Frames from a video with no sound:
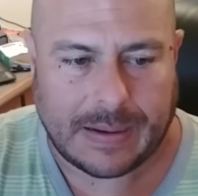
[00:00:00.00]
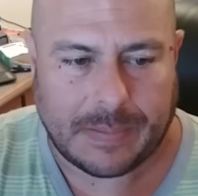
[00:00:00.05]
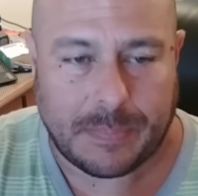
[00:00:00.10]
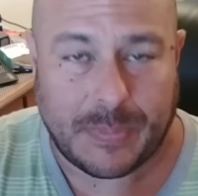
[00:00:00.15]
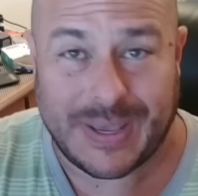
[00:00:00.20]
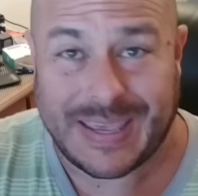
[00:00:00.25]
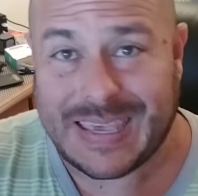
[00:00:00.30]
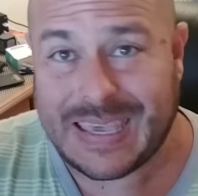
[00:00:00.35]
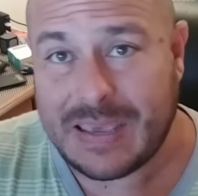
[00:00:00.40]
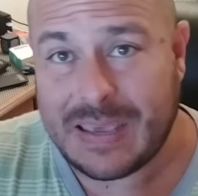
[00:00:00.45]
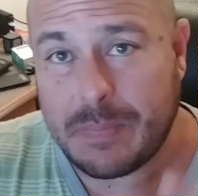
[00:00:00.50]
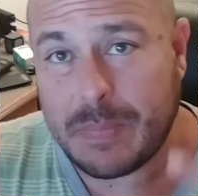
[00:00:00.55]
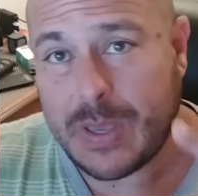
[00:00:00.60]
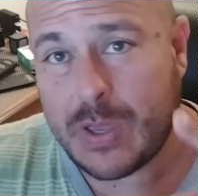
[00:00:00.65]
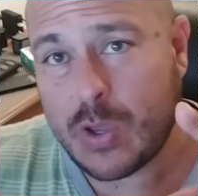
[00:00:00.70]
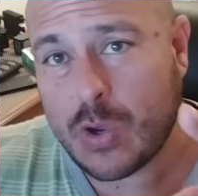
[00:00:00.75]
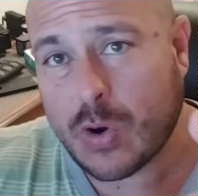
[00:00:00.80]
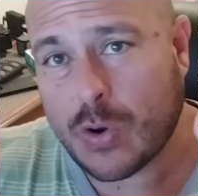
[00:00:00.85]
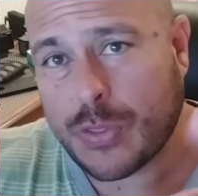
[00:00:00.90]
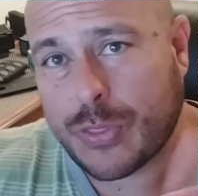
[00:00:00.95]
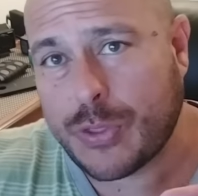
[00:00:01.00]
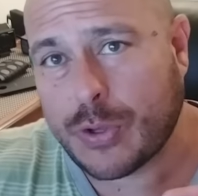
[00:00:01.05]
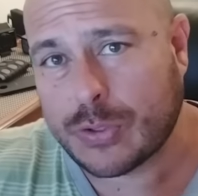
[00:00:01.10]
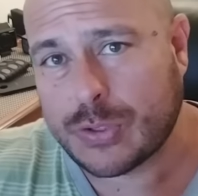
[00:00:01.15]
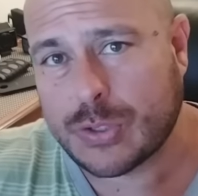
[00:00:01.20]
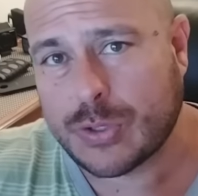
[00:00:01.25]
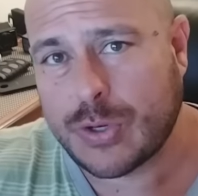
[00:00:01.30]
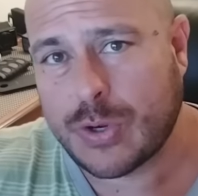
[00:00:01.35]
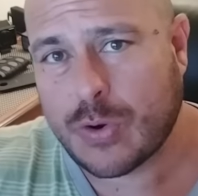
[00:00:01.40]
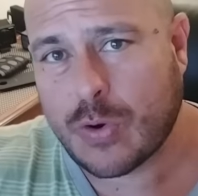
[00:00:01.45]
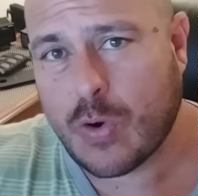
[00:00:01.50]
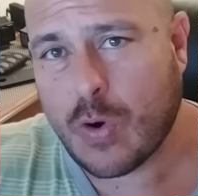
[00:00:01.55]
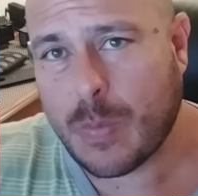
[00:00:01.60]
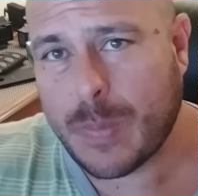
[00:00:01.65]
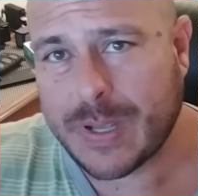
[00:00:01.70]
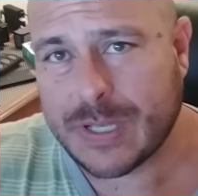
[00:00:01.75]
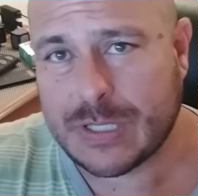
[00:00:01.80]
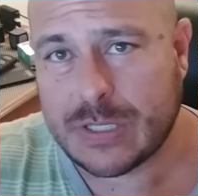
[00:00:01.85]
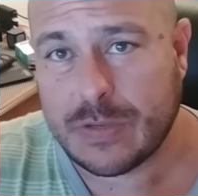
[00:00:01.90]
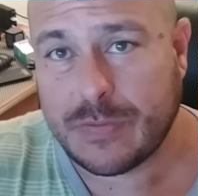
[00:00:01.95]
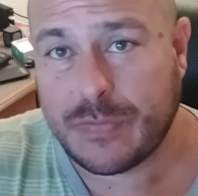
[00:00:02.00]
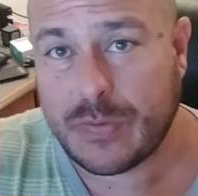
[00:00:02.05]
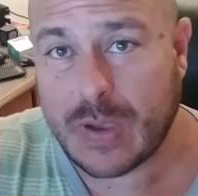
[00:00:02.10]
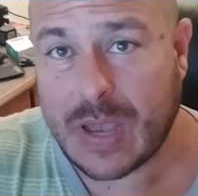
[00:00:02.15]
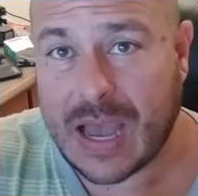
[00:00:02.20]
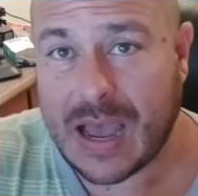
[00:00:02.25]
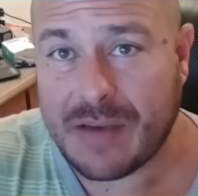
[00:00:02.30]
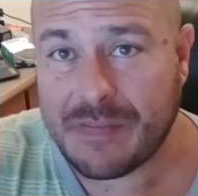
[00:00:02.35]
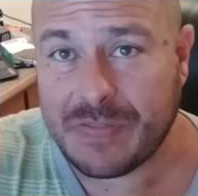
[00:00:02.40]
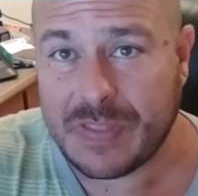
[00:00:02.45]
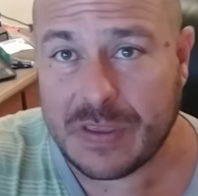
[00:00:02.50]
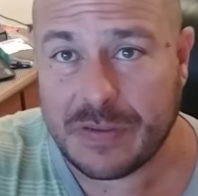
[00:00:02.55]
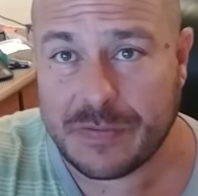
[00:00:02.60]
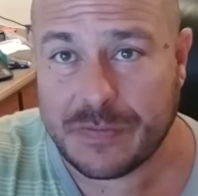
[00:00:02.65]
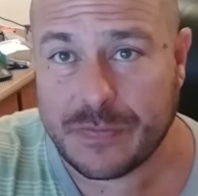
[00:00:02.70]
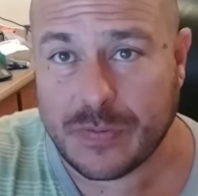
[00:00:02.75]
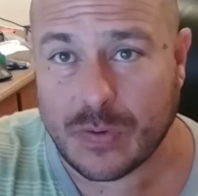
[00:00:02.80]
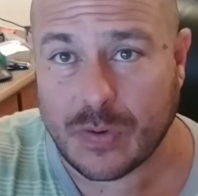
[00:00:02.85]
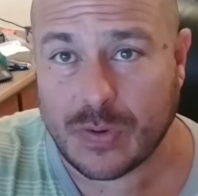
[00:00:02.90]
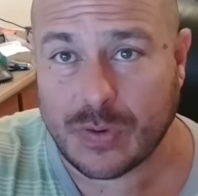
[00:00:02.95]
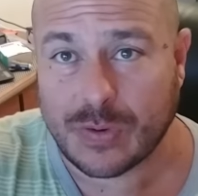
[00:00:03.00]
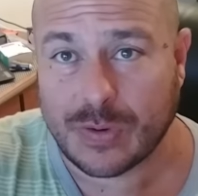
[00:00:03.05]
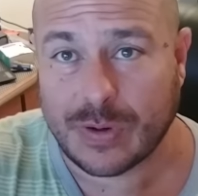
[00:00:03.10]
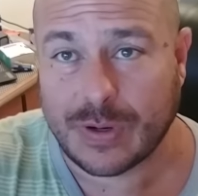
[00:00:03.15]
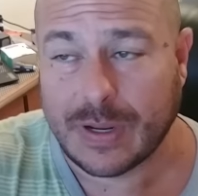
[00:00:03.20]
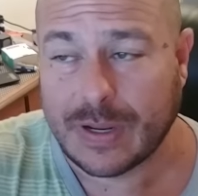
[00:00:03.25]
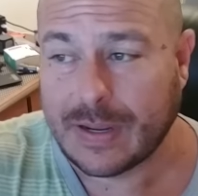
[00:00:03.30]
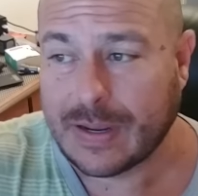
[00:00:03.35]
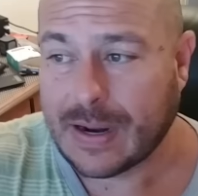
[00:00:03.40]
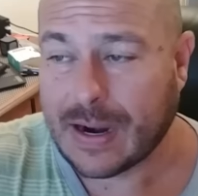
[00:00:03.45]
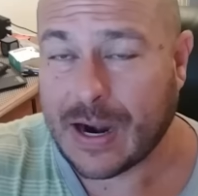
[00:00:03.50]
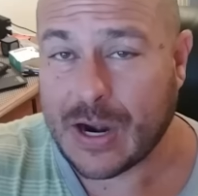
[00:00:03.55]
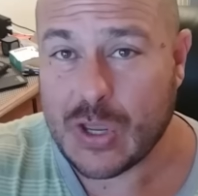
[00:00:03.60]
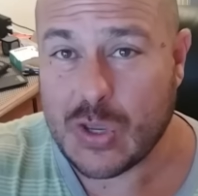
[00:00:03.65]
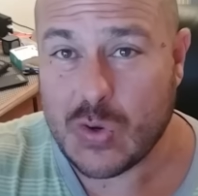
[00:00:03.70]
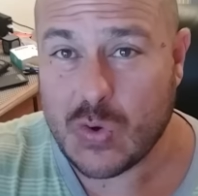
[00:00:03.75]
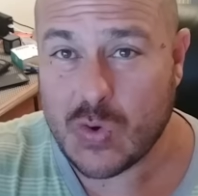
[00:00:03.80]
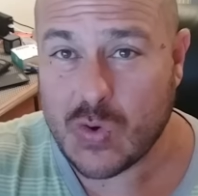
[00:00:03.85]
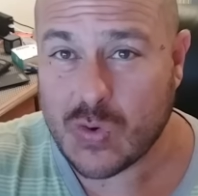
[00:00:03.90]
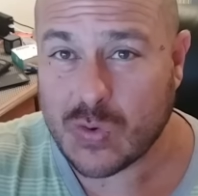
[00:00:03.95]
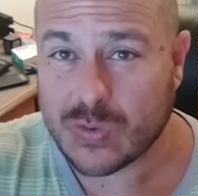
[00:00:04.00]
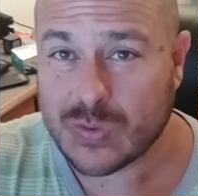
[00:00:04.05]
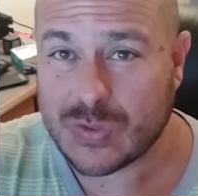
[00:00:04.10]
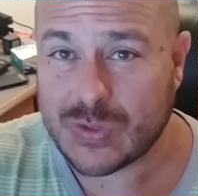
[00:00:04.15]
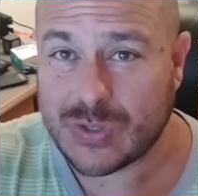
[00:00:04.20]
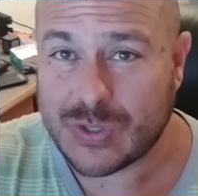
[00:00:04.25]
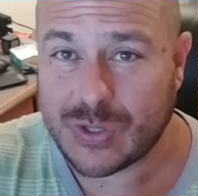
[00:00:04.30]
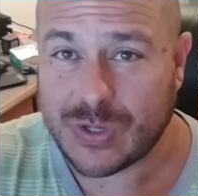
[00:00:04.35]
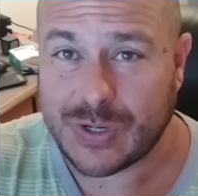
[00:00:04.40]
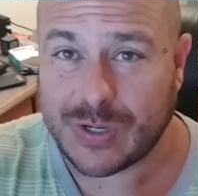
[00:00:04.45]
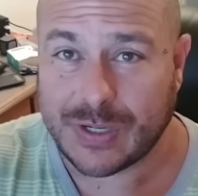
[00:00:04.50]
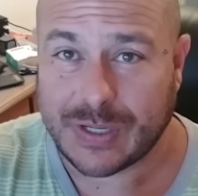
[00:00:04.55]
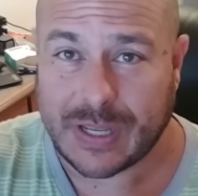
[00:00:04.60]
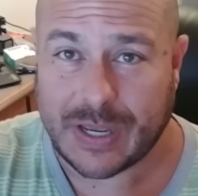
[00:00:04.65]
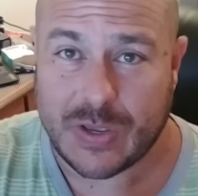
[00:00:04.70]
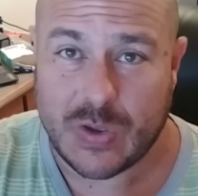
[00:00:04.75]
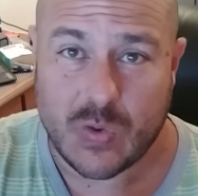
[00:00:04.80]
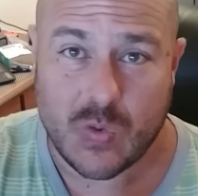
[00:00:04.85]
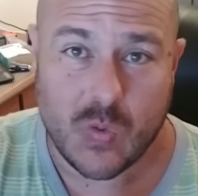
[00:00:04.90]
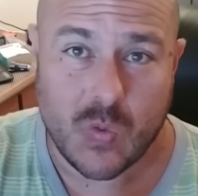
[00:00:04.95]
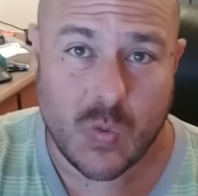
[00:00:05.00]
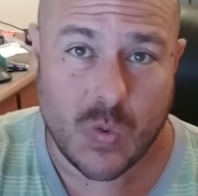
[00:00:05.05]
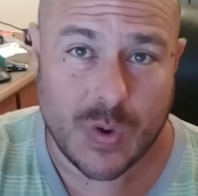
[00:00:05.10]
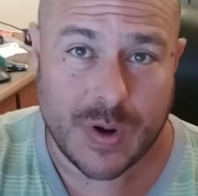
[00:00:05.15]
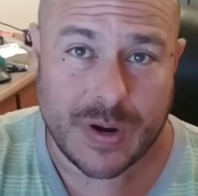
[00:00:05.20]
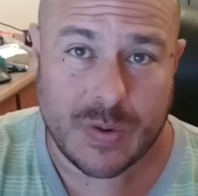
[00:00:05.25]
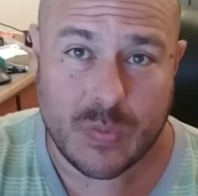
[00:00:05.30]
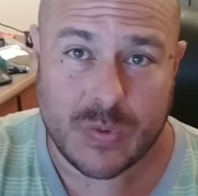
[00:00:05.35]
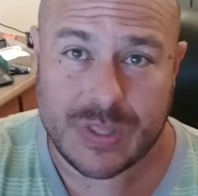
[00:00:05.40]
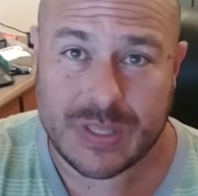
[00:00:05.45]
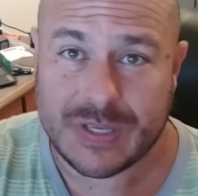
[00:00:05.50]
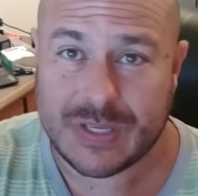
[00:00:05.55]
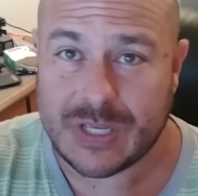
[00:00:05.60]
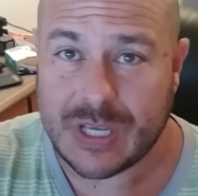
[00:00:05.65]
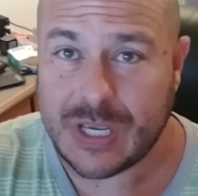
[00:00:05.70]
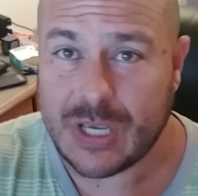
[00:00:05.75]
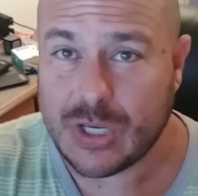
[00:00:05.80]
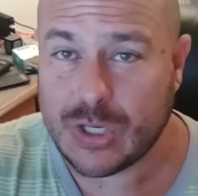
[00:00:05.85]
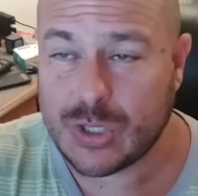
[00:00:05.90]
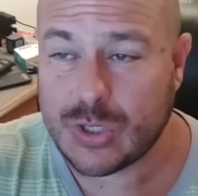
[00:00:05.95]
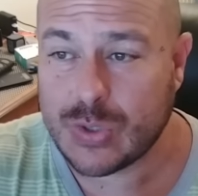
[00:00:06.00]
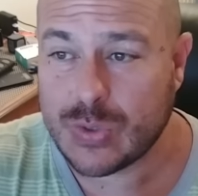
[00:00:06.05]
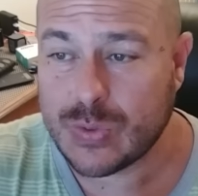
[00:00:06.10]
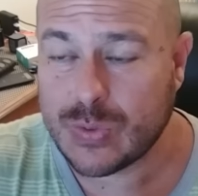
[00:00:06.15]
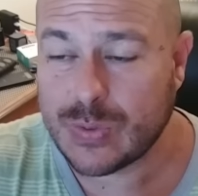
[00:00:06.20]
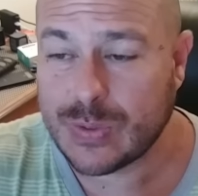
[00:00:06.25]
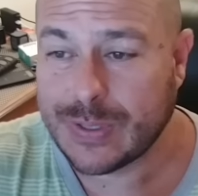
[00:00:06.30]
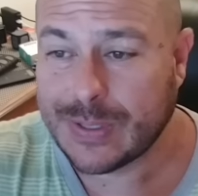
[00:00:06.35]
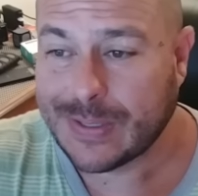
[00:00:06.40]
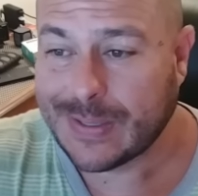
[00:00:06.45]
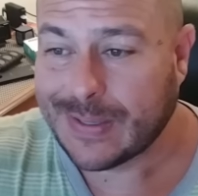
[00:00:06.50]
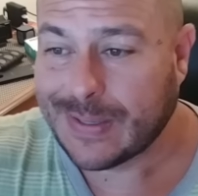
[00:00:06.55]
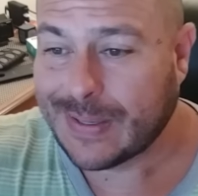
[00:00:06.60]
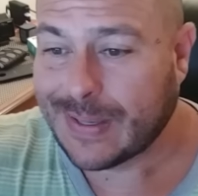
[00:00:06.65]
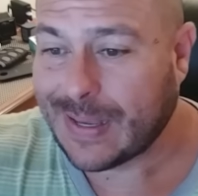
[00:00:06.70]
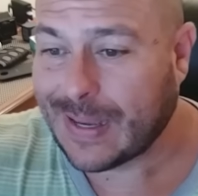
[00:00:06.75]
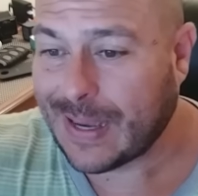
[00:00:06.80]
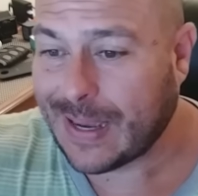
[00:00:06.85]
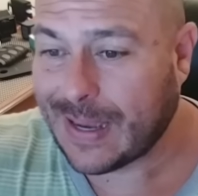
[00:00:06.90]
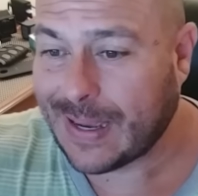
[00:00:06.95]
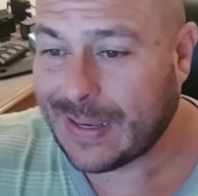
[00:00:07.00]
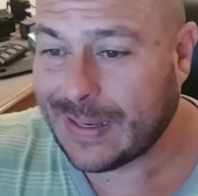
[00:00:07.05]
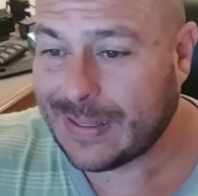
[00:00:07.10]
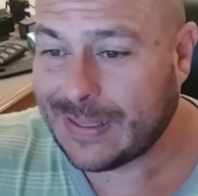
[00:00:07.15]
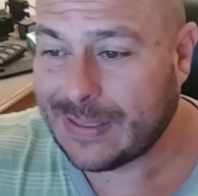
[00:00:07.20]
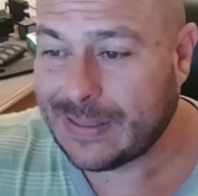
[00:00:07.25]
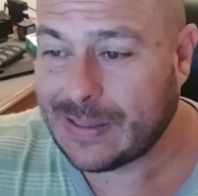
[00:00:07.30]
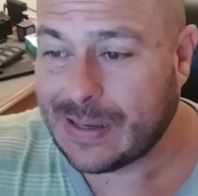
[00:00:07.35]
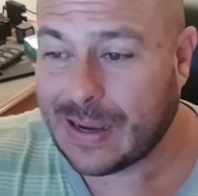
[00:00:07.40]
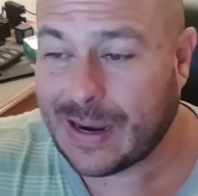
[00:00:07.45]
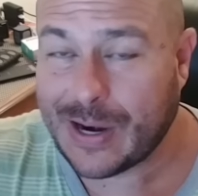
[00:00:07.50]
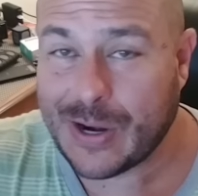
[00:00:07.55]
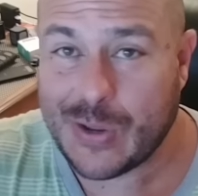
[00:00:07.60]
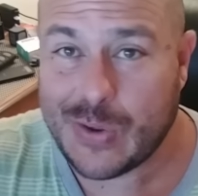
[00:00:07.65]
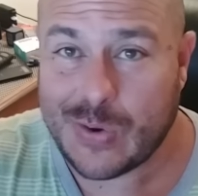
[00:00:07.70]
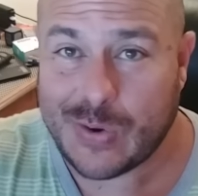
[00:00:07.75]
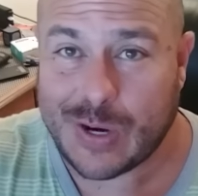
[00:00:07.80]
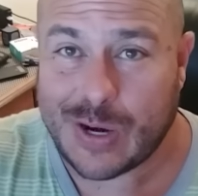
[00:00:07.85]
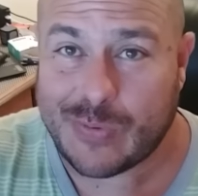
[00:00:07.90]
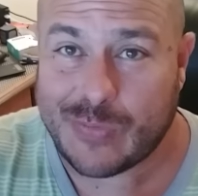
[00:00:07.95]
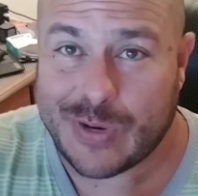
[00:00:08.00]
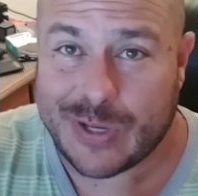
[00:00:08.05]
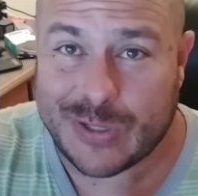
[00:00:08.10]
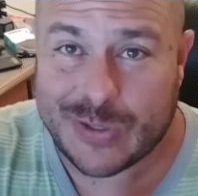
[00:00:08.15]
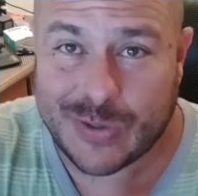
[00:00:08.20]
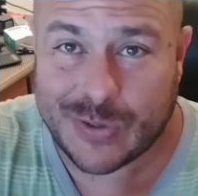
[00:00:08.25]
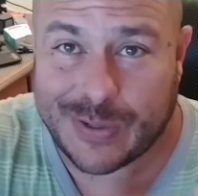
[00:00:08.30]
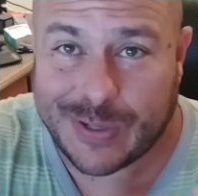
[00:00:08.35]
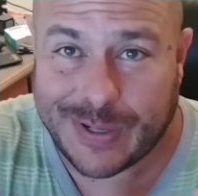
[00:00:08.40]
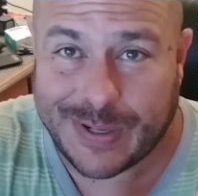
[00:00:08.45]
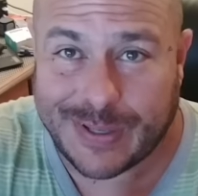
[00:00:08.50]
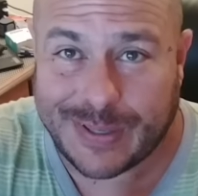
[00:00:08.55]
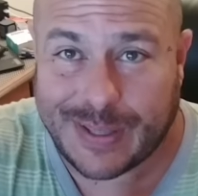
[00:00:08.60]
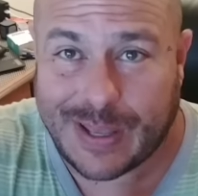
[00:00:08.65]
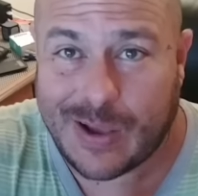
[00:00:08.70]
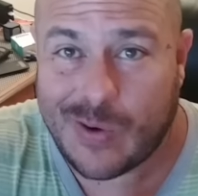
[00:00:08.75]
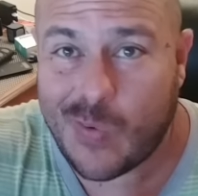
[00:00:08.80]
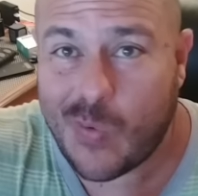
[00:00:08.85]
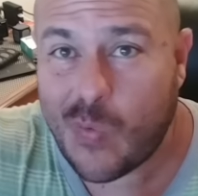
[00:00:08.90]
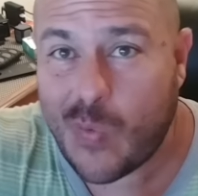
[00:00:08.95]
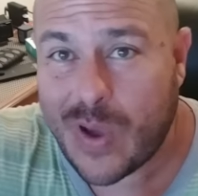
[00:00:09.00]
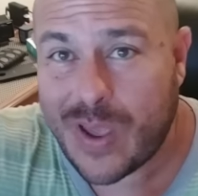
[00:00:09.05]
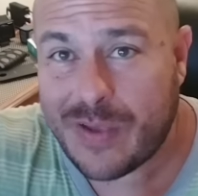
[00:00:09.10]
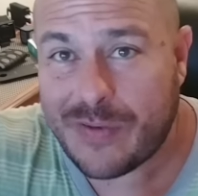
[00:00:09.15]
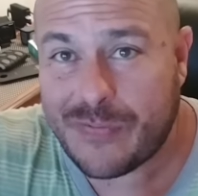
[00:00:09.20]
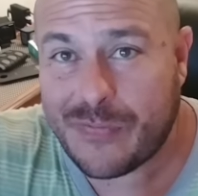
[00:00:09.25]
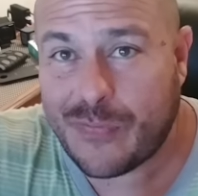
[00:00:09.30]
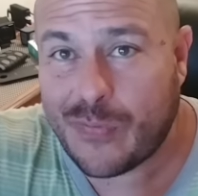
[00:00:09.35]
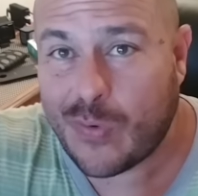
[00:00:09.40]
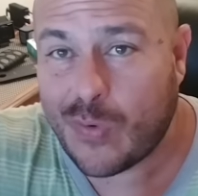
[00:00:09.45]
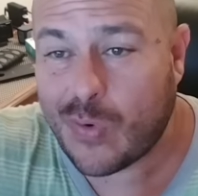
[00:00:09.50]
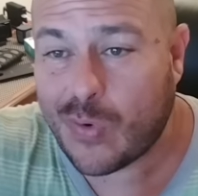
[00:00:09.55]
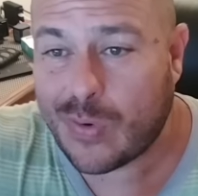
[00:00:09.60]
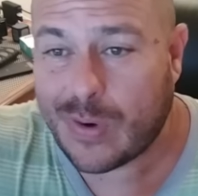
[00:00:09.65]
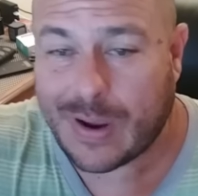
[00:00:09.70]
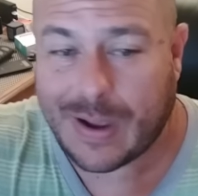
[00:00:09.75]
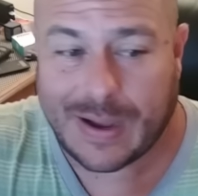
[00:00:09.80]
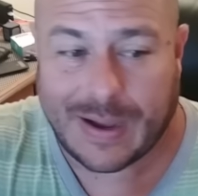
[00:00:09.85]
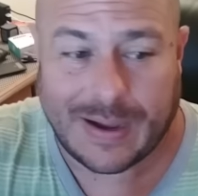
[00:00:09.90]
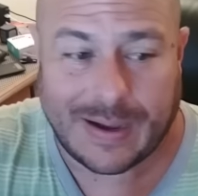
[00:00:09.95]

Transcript: But give me your thoughts or your comments if you have this phone. Are you concerned? Are you worried with this issue? And are you gonna return it and wait for